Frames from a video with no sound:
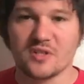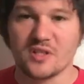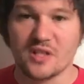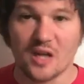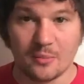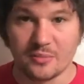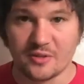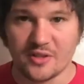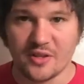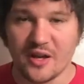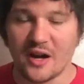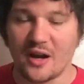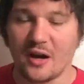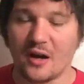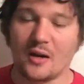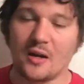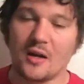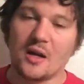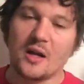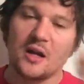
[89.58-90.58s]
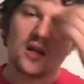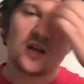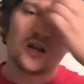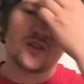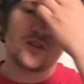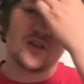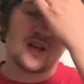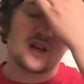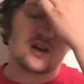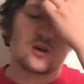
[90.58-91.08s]
dumped there,
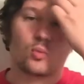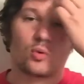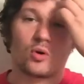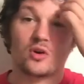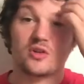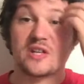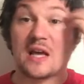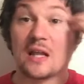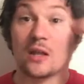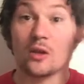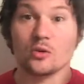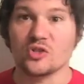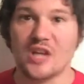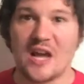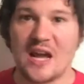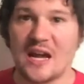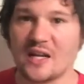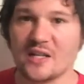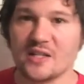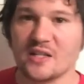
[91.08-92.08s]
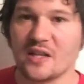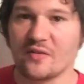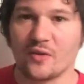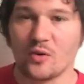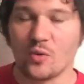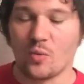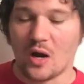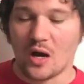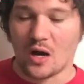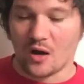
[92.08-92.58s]
there were yellow jackets
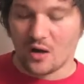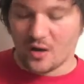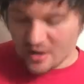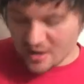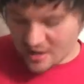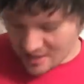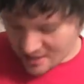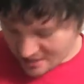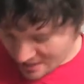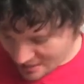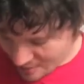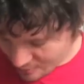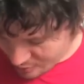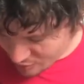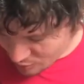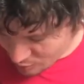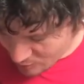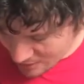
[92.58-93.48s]
everywhere. And I was